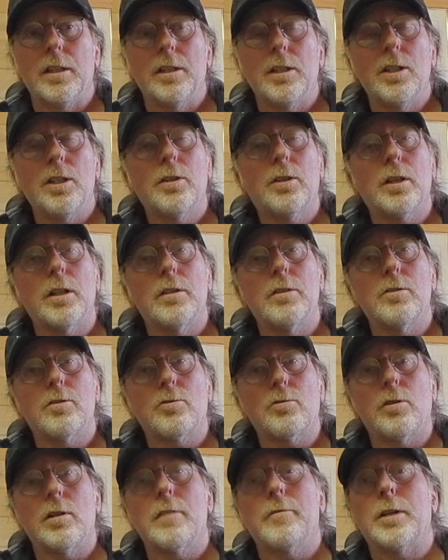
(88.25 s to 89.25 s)
you can
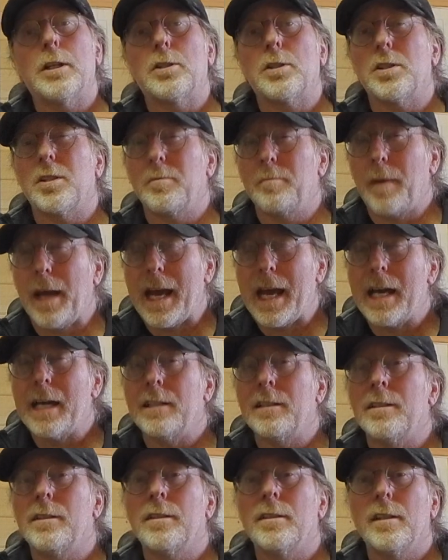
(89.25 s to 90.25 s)
sort of
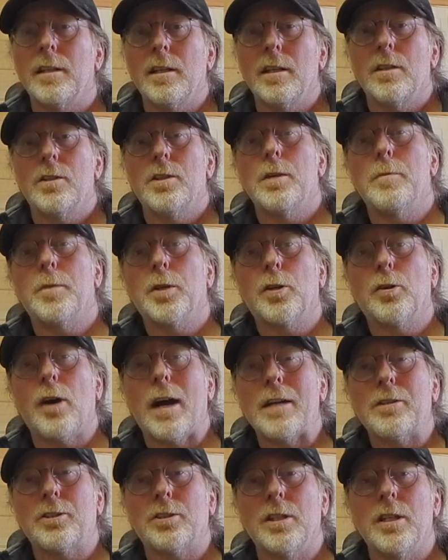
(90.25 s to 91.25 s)
expand the
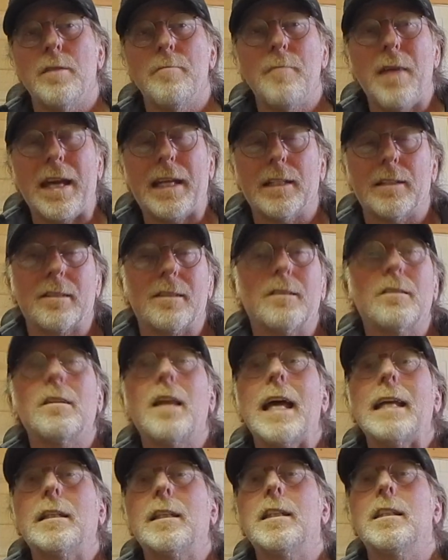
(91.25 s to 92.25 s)
progression and make it
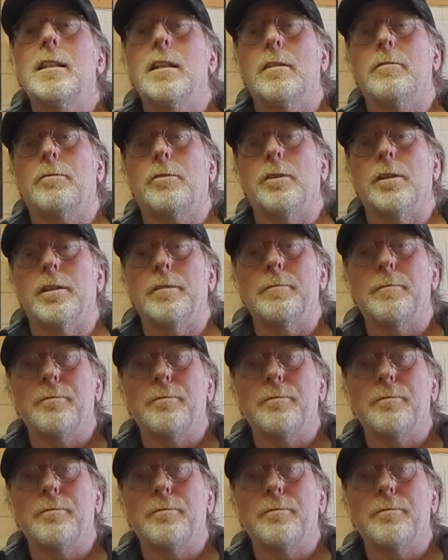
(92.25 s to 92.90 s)
slightly different